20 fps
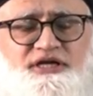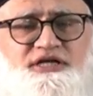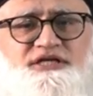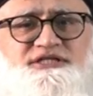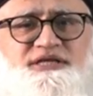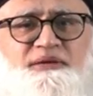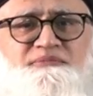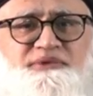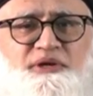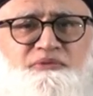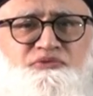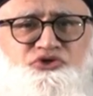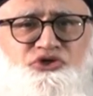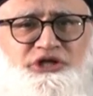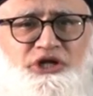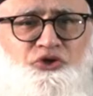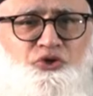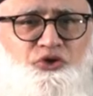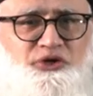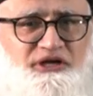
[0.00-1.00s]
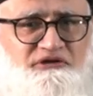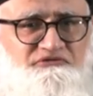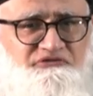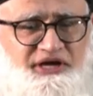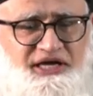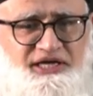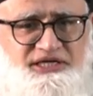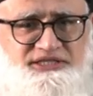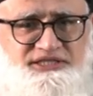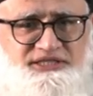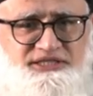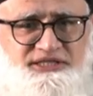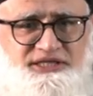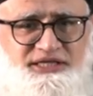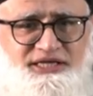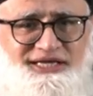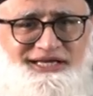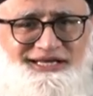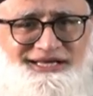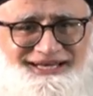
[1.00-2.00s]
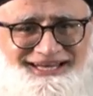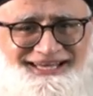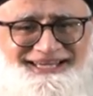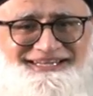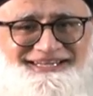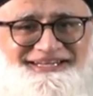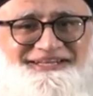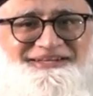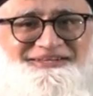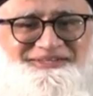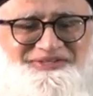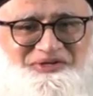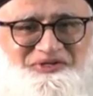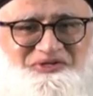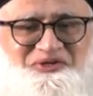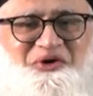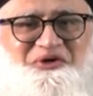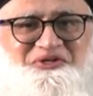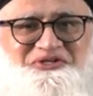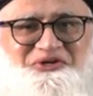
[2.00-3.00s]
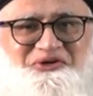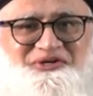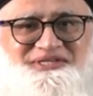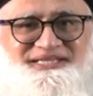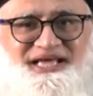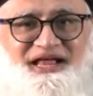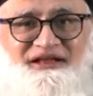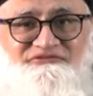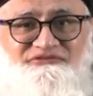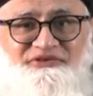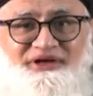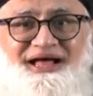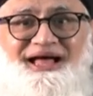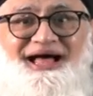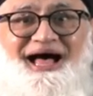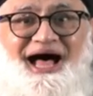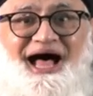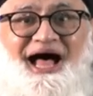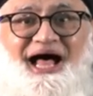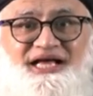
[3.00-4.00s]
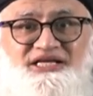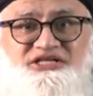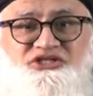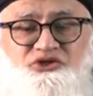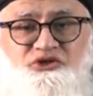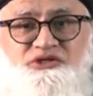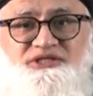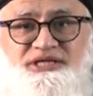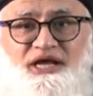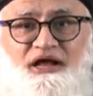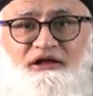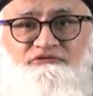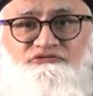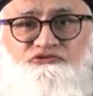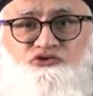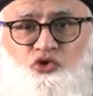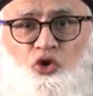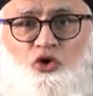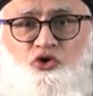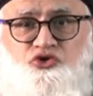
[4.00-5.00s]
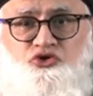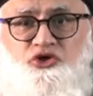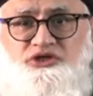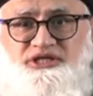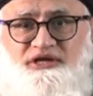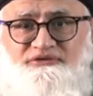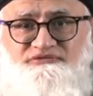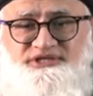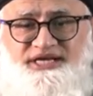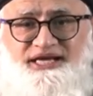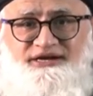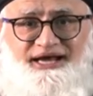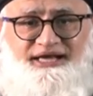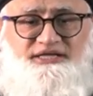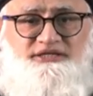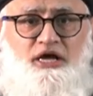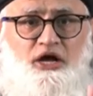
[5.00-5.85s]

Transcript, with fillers: Sometimes you need good advice, right? So talk to yourself. Ask yourself, talk to yourself and say, right,